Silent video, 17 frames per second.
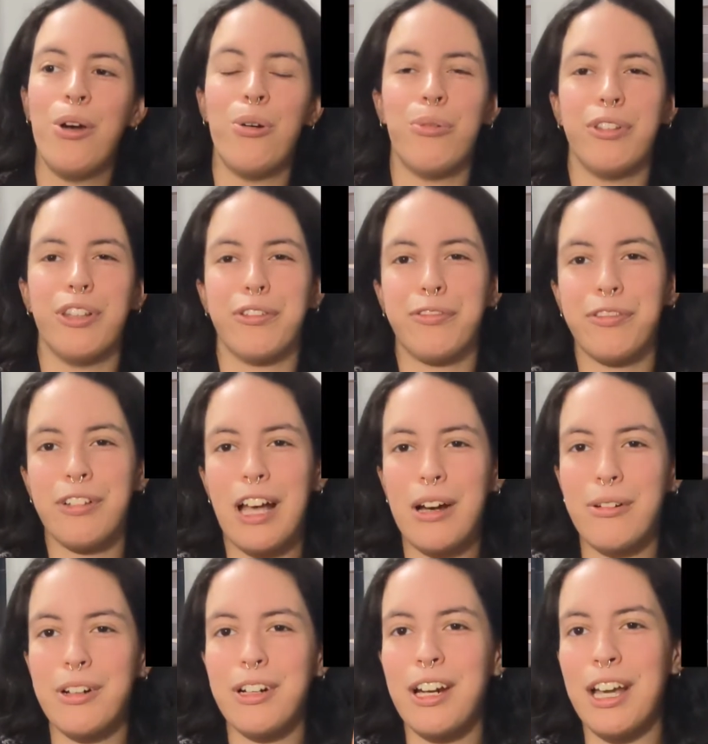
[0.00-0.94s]
when the
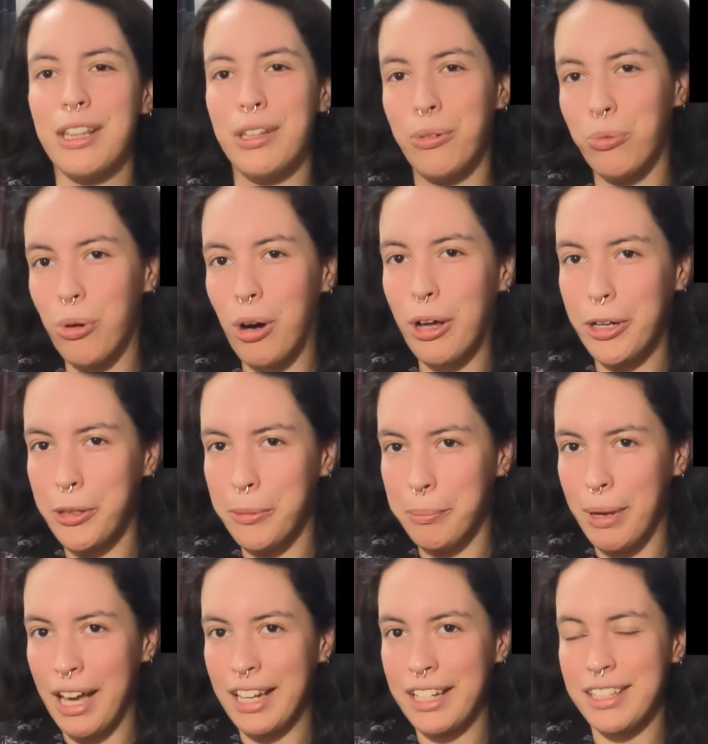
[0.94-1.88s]
flour and the water
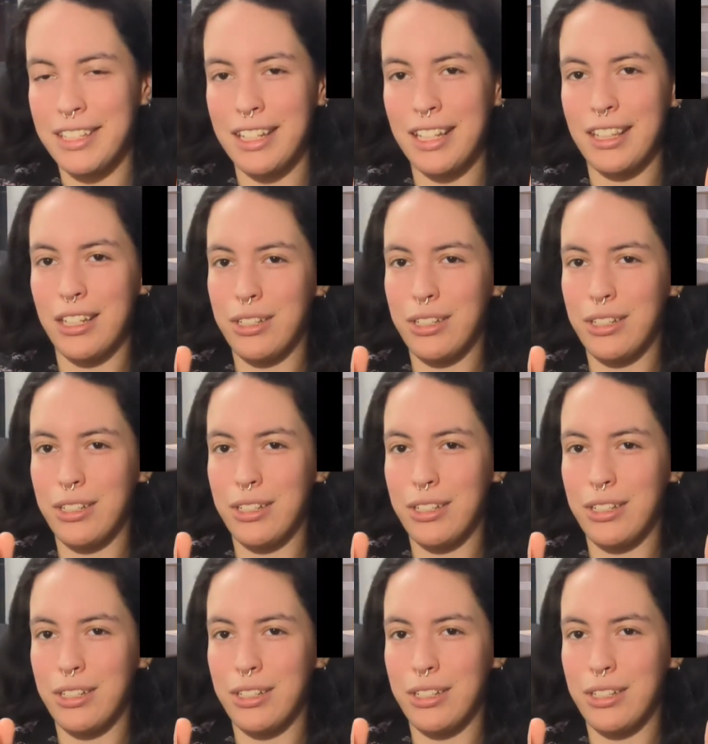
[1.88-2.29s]
met in the